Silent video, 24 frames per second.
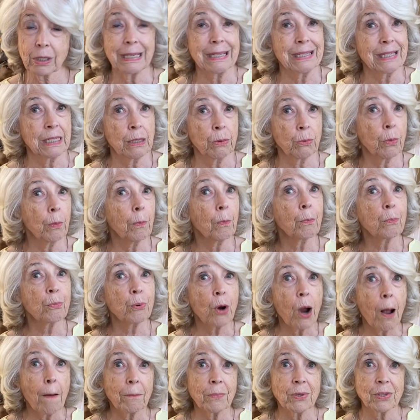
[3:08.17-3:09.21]
because it
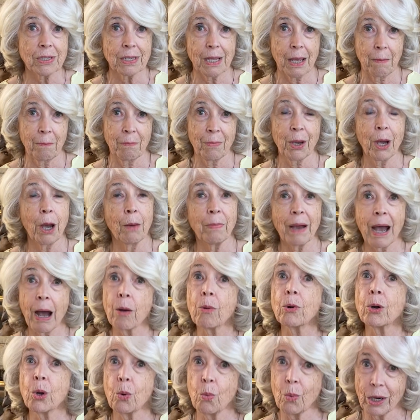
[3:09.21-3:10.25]
prompts them
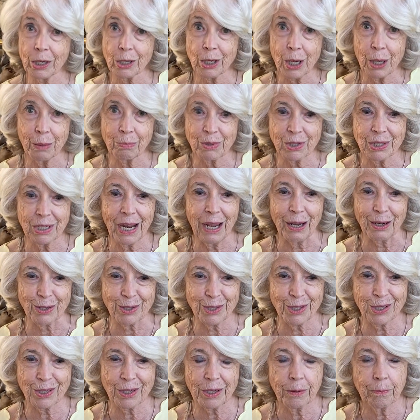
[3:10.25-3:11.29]
about what comes
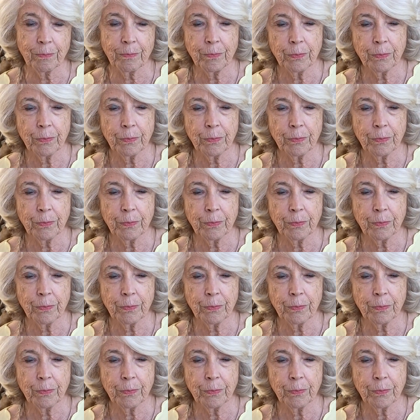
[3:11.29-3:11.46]
next.